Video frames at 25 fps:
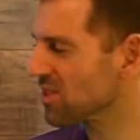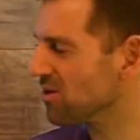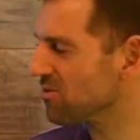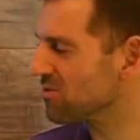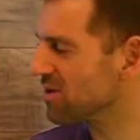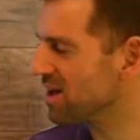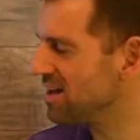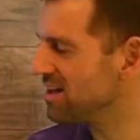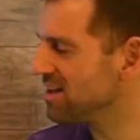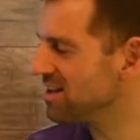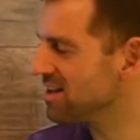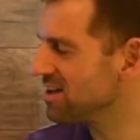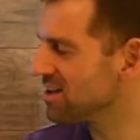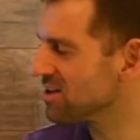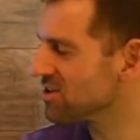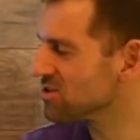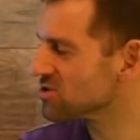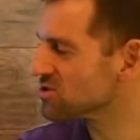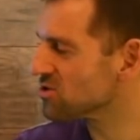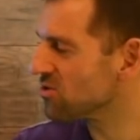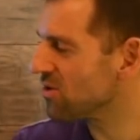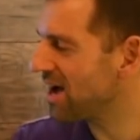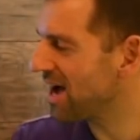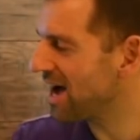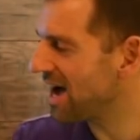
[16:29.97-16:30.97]
Okay,
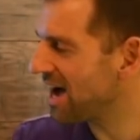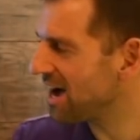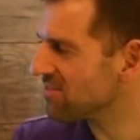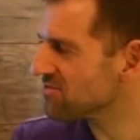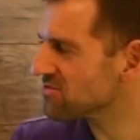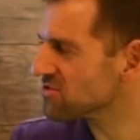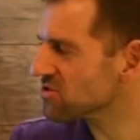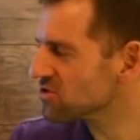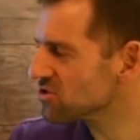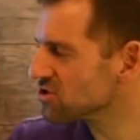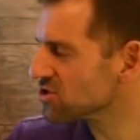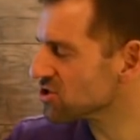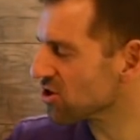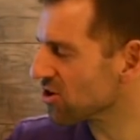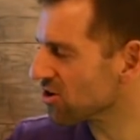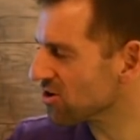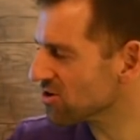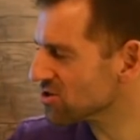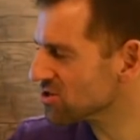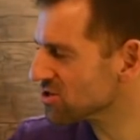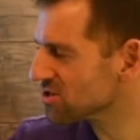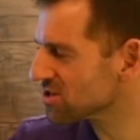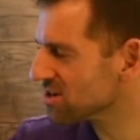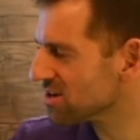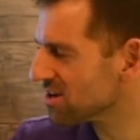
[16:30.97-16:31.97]
so after
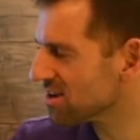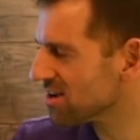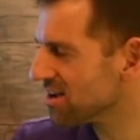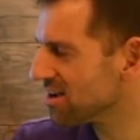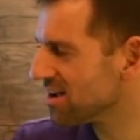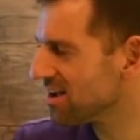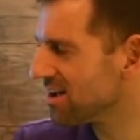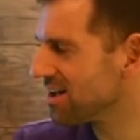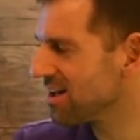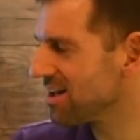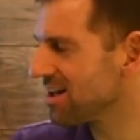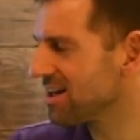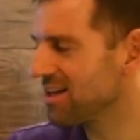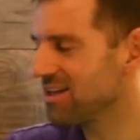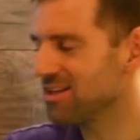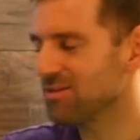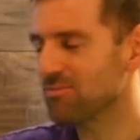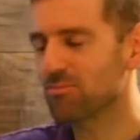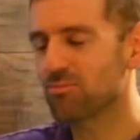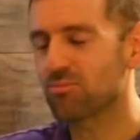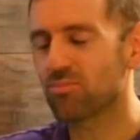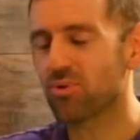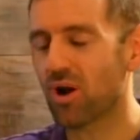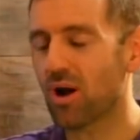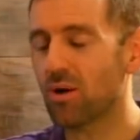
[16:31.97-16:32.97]
church,
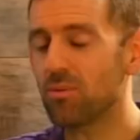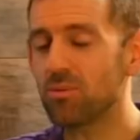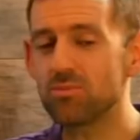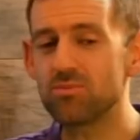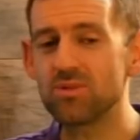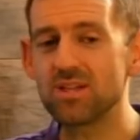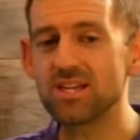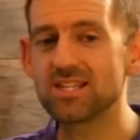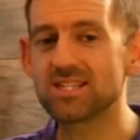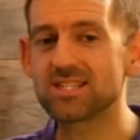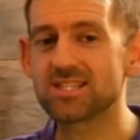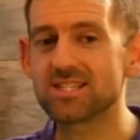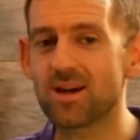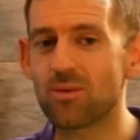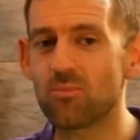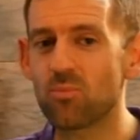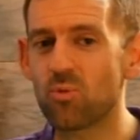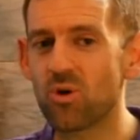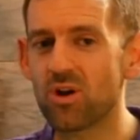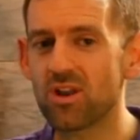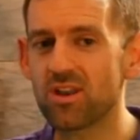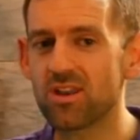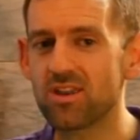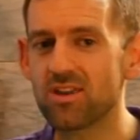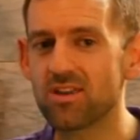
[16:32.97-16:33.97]
probably
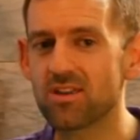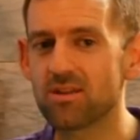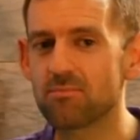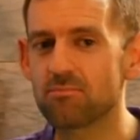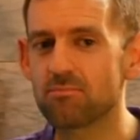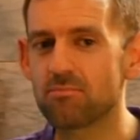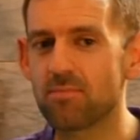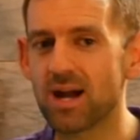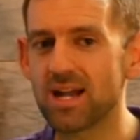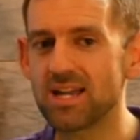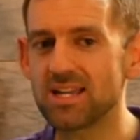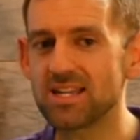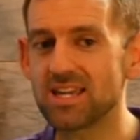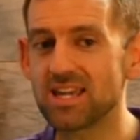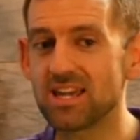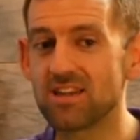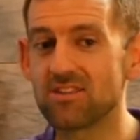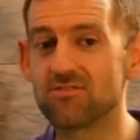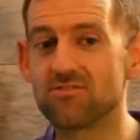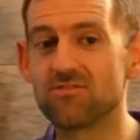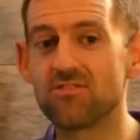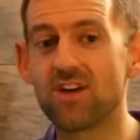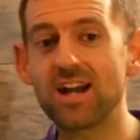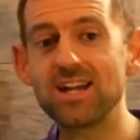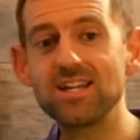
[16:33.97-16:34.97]
someone might
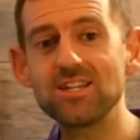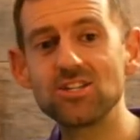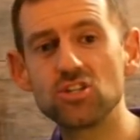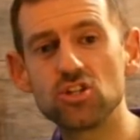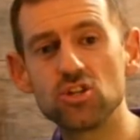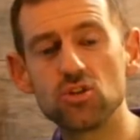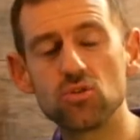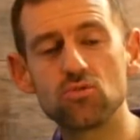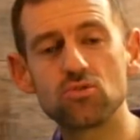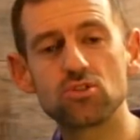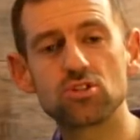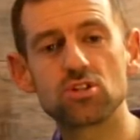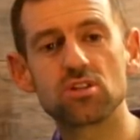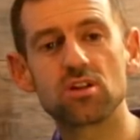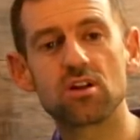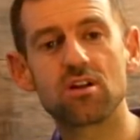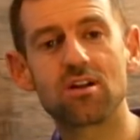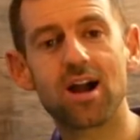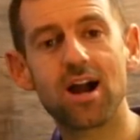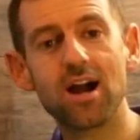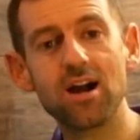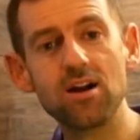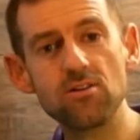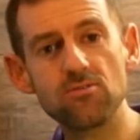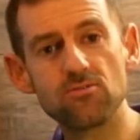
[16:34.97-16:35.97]
invite you to their
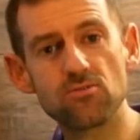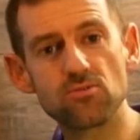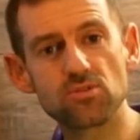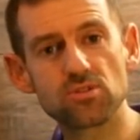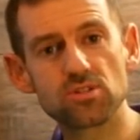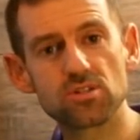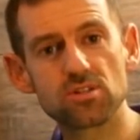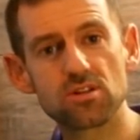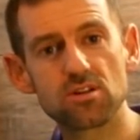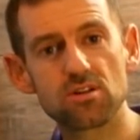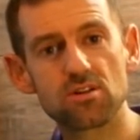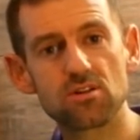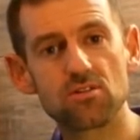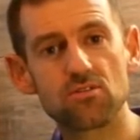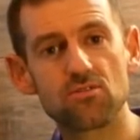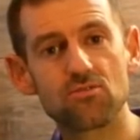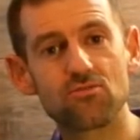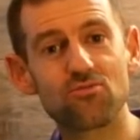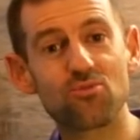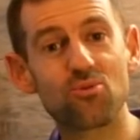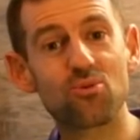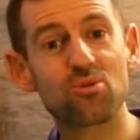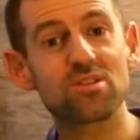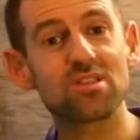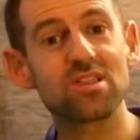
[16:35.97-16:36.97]
house
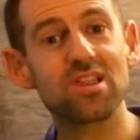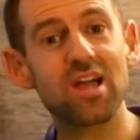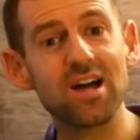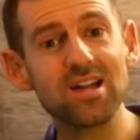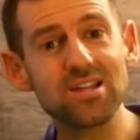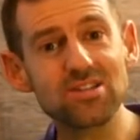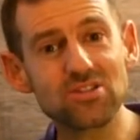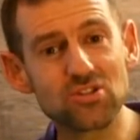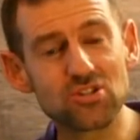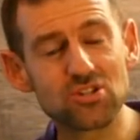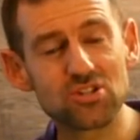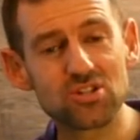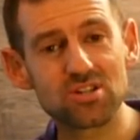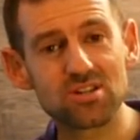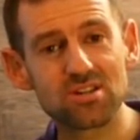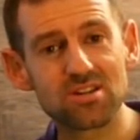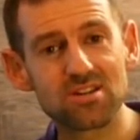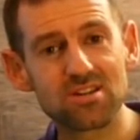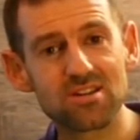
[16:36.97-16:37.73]
for lunch.